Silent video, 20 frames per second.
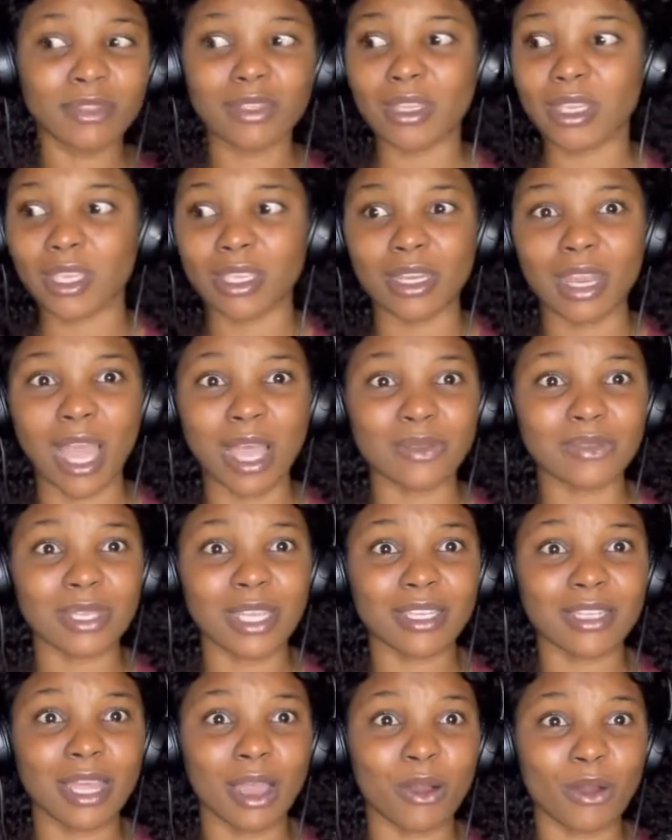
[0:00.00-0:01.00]
in
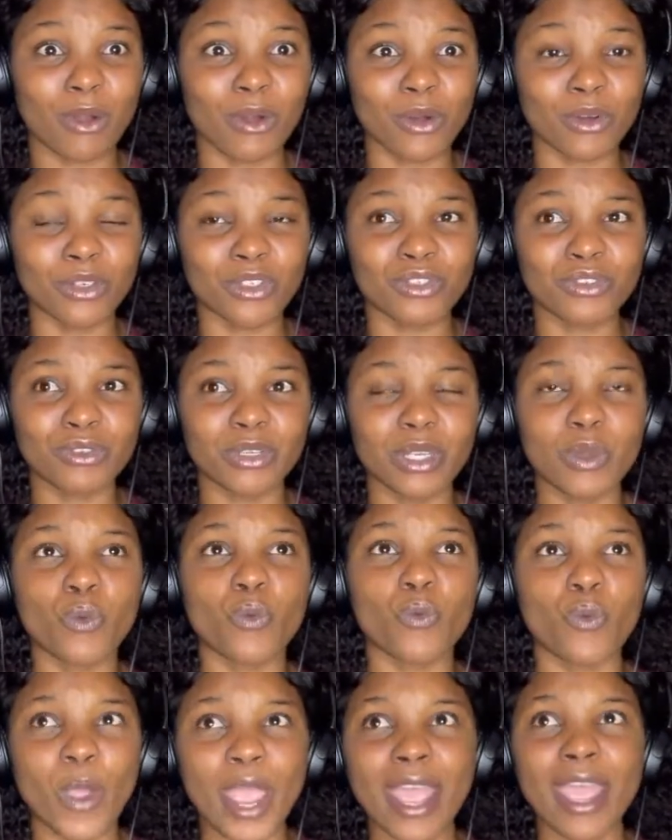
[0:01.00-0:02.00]
outside our country
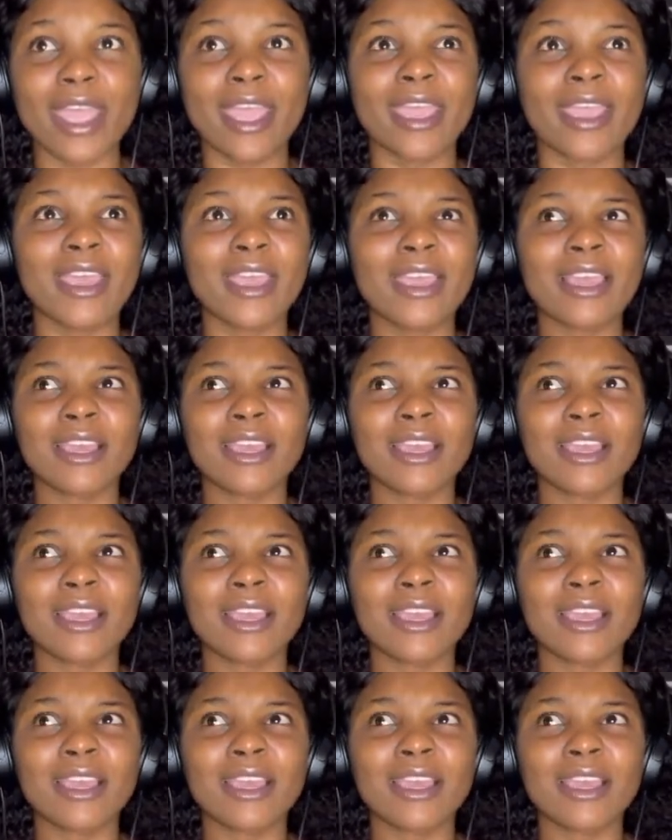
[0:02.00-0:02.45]
where